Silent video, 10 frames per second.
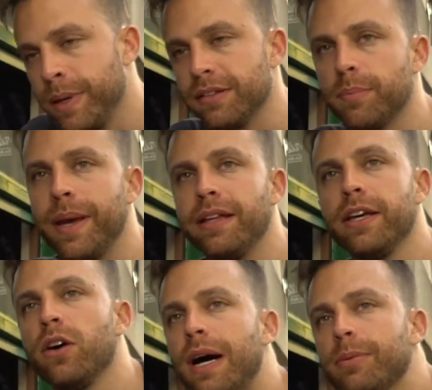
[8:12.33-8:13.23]
Pick the
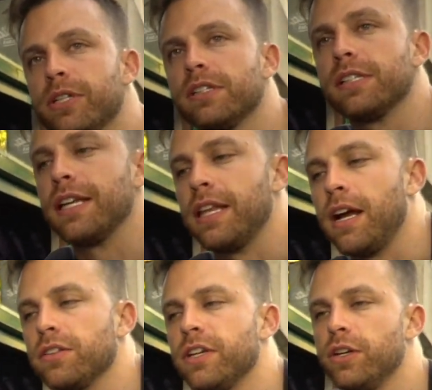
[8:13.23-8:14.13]
paleo options, and then
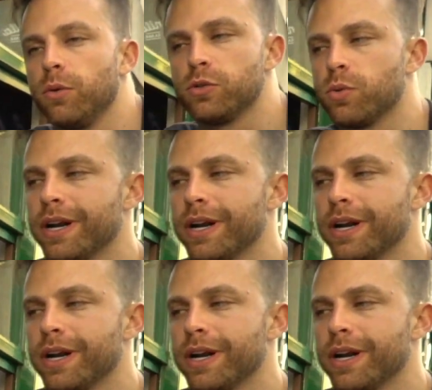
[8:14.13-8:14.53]
I'll tell you which